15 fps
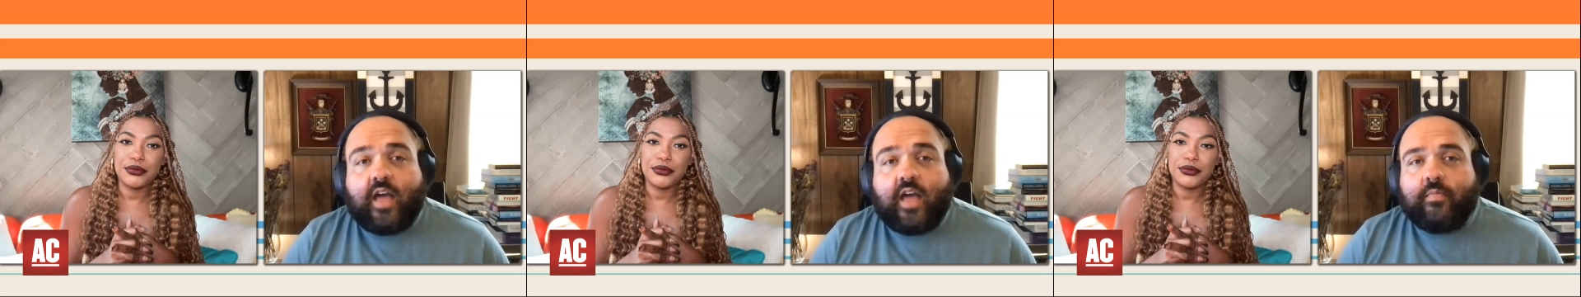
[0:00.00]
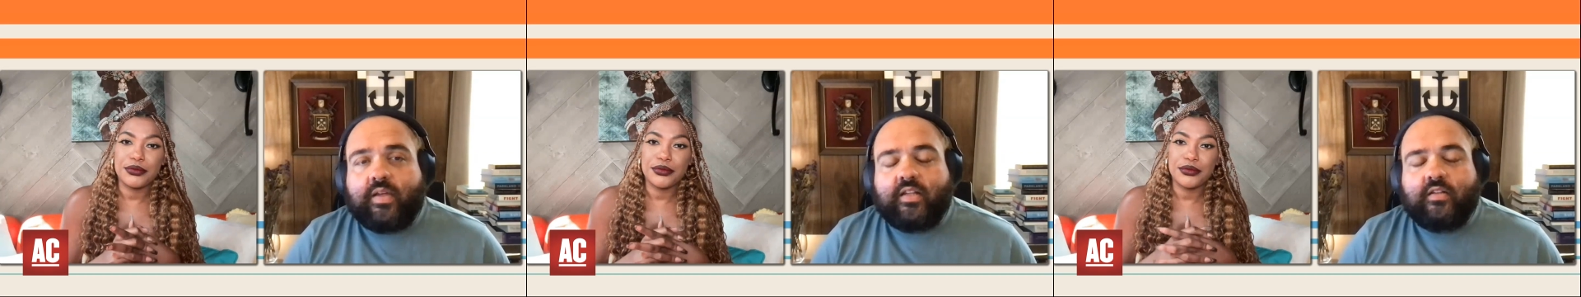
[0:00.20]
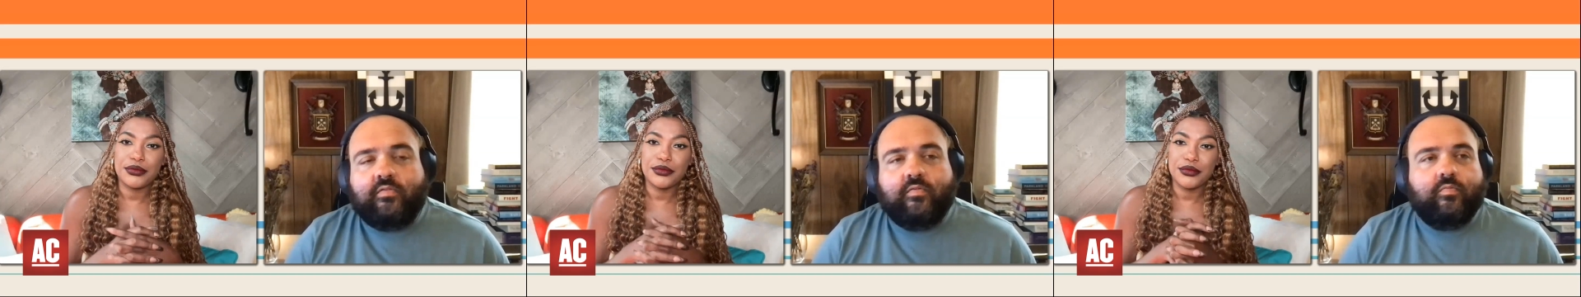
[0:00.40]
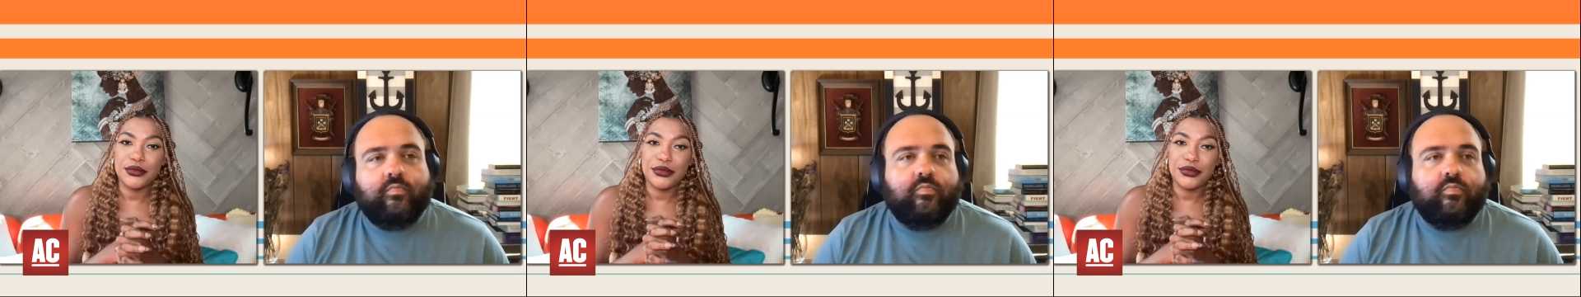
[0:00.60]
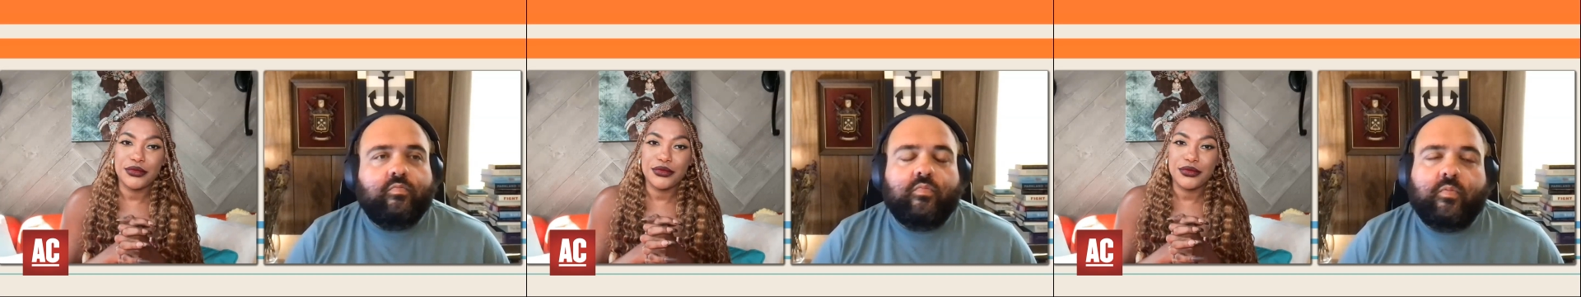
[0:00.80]
Speaker 1: Yeah, I mean,
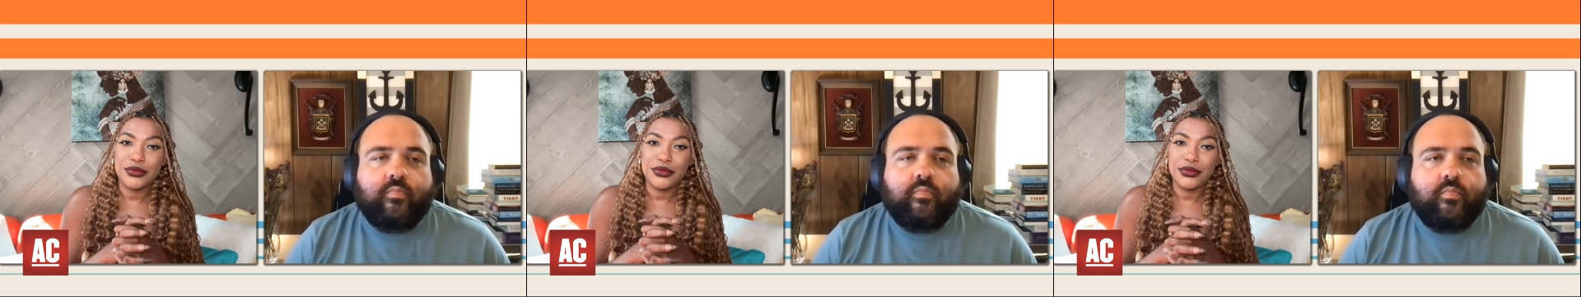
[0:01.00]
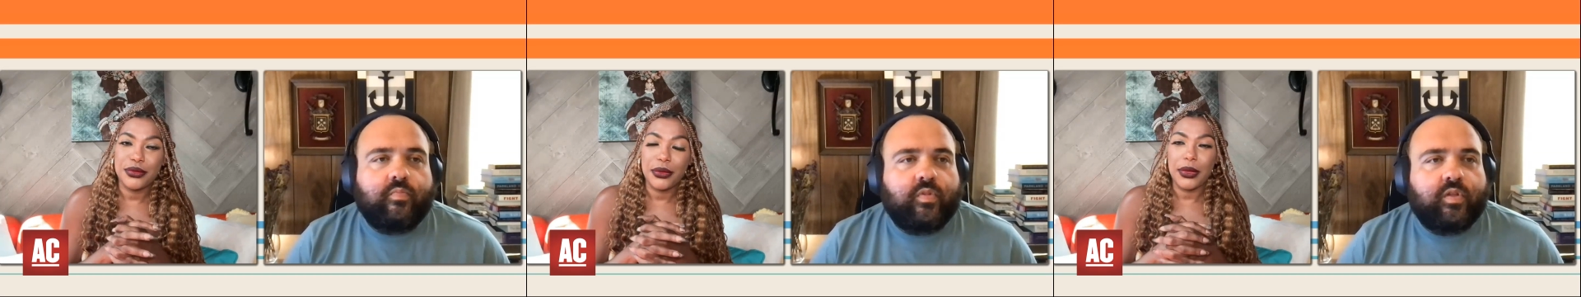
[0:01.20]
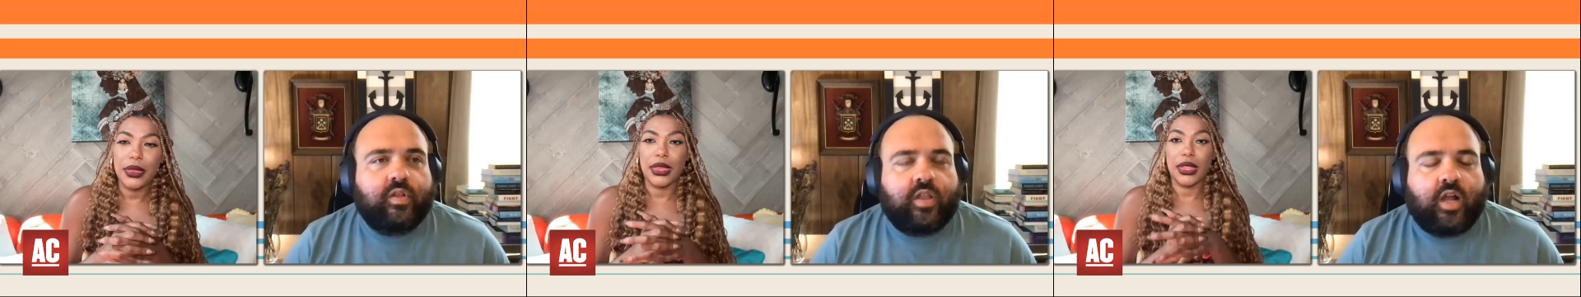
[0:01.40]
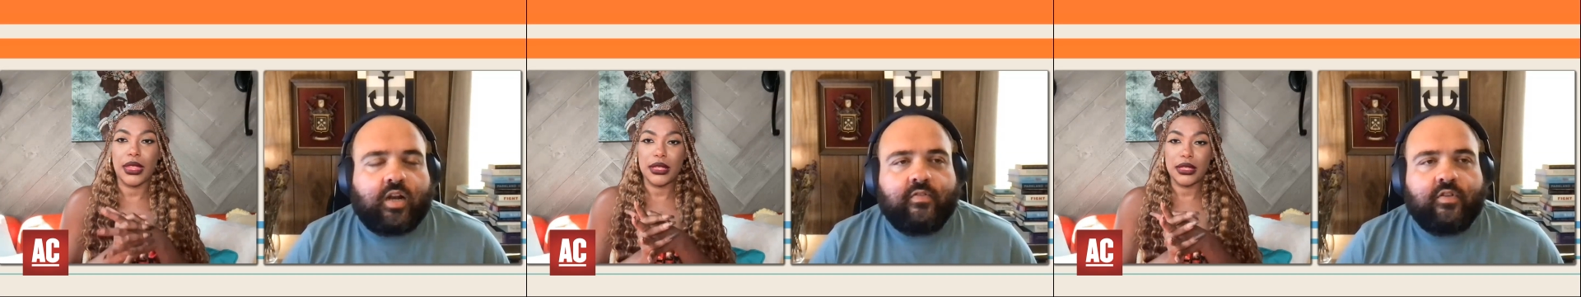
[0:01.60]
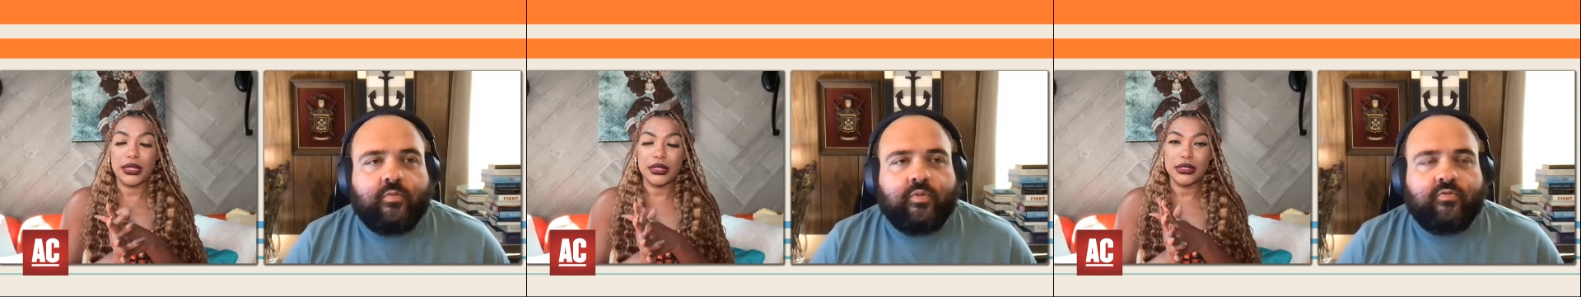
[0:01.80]
a
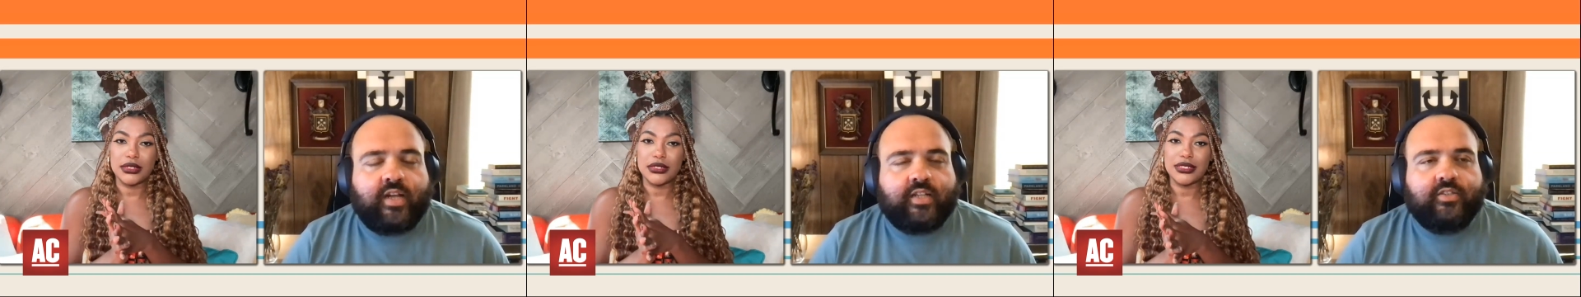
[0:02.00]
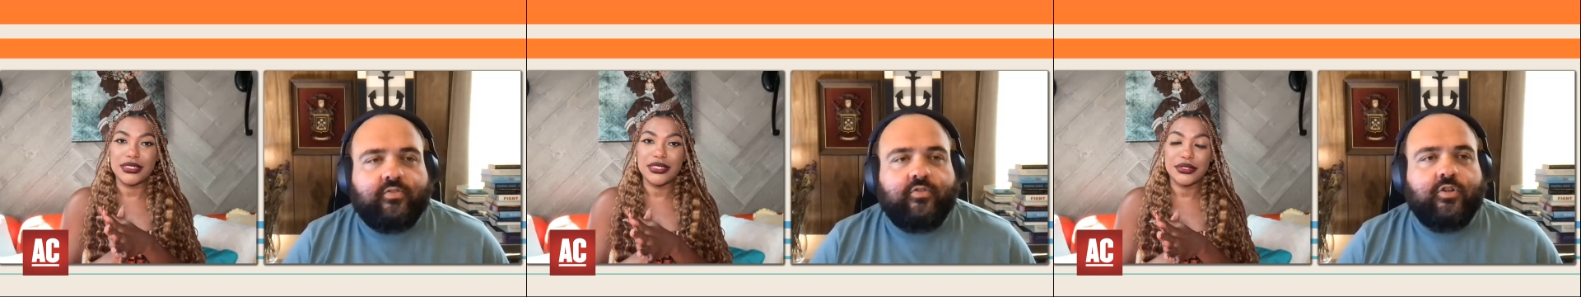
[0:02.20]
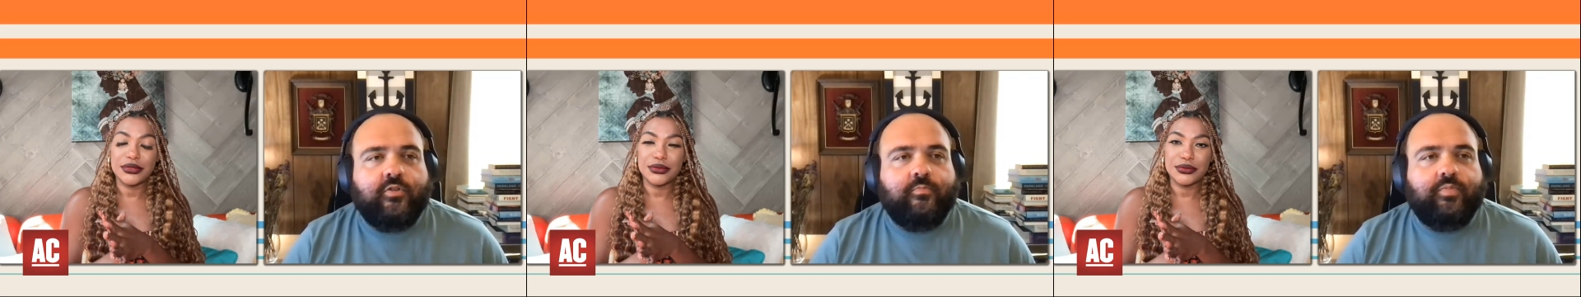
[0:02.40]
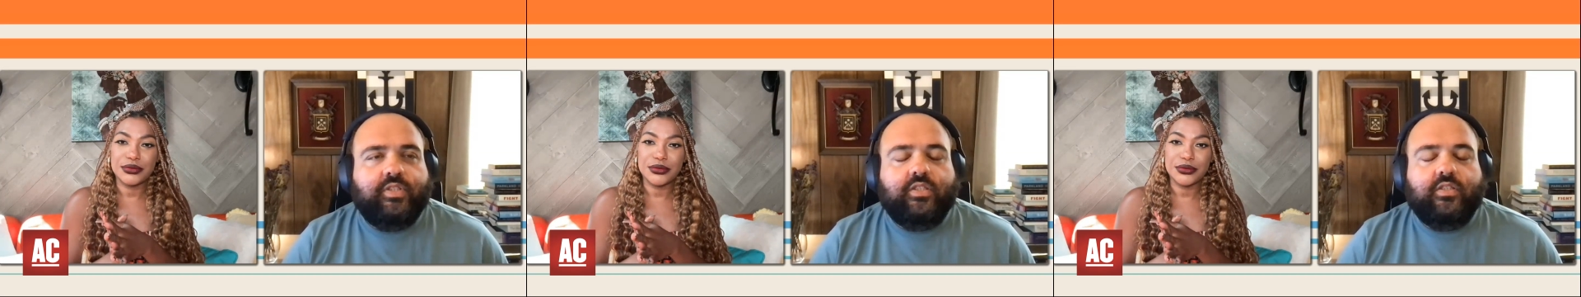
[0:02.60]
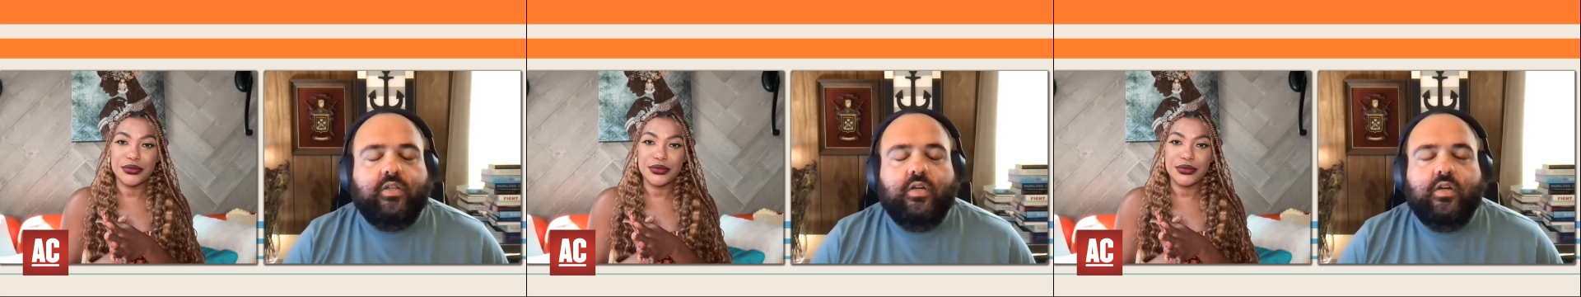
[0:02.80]
lot of human rights
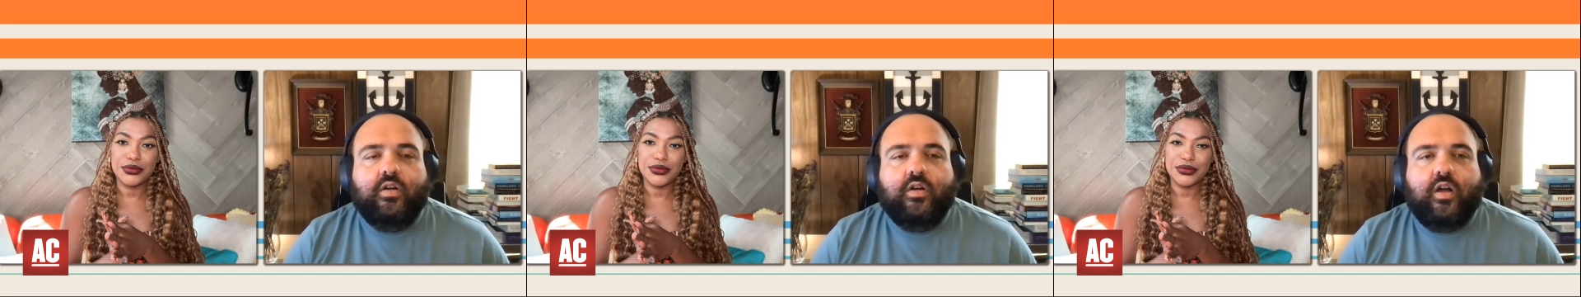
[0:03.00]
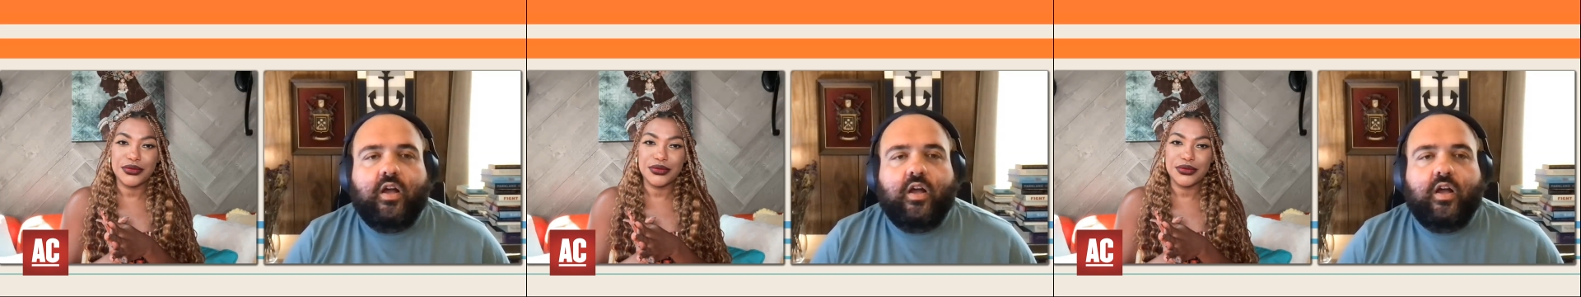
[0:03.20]
groups,